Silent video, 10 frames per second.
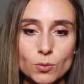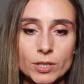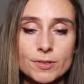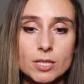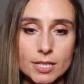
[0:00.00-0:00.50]

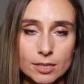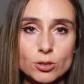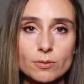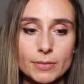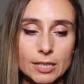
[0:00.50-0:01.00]
One of the
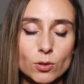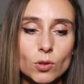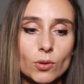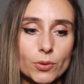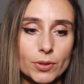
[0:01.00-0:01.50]
standard
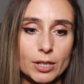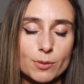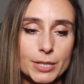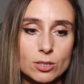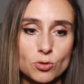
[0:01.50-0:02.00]
medical
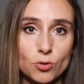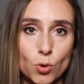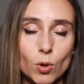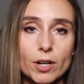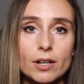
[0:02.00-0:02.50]
therapies
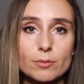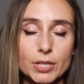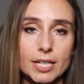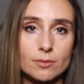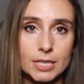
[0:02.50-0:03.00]
for
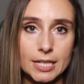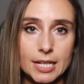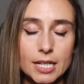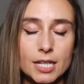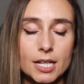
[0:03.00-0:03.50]

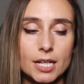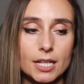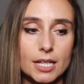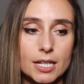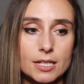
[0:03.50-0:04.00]
PMDD
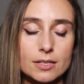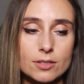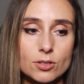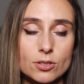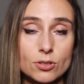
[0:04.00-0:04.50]

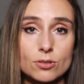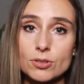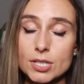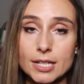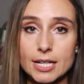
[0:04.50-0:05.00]
is to
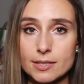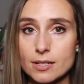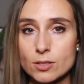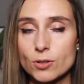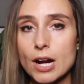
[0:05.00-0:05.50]
use an
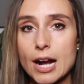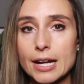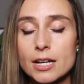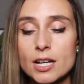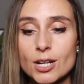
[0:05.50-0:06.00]

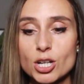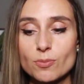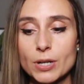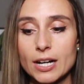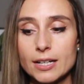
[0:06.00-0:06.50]
SSRI,
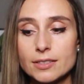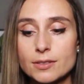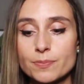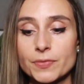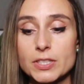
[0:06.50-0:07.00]

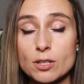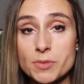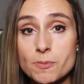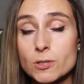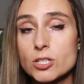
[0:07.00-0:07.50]
but some
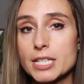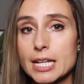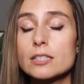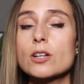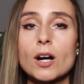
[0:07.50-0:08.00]
people just
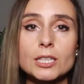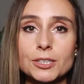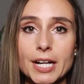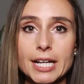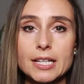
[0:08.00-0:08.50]
can't
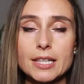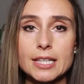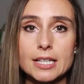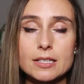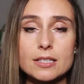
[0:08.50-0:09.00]
tolerate
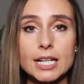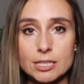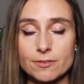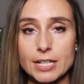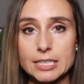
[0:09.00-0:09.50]
the
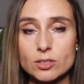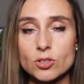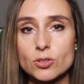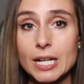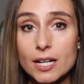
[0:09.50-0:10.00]
side
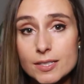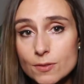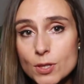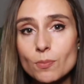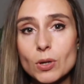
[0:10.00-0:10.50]
effects. Because
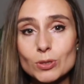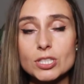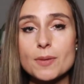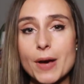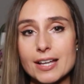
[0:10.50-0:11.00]
of the
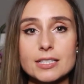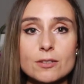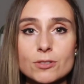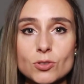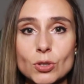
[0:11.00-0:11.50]
mostly
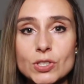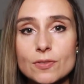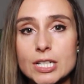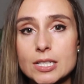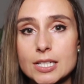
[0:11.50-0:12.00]
positive results
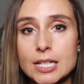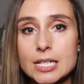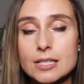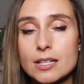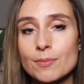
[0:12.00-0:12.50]
of these
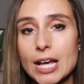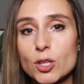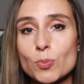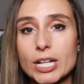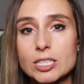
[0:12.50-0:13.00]
studies, some
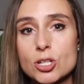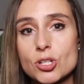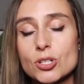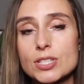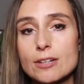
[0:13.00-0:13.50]
health
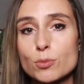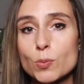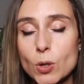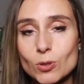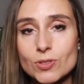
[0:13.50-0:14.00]
practitioners have
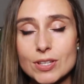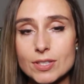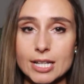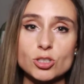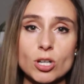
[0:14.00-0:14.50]
proposed that St.